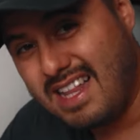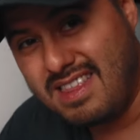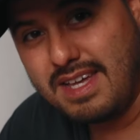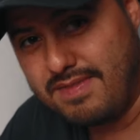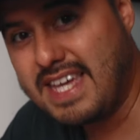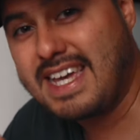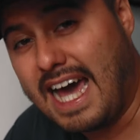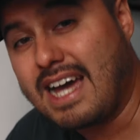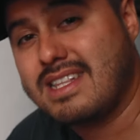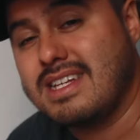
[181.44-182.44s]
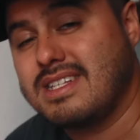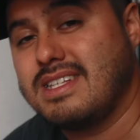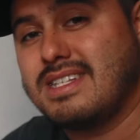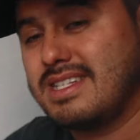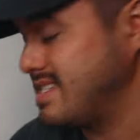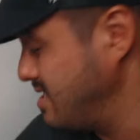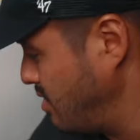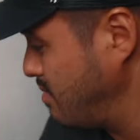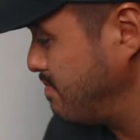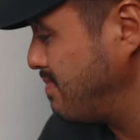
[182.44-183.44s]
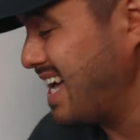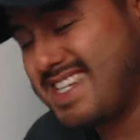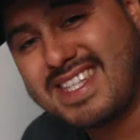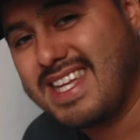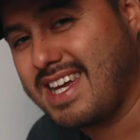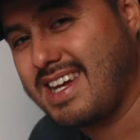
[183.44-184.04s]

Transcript: a living cactus. This is no plastic.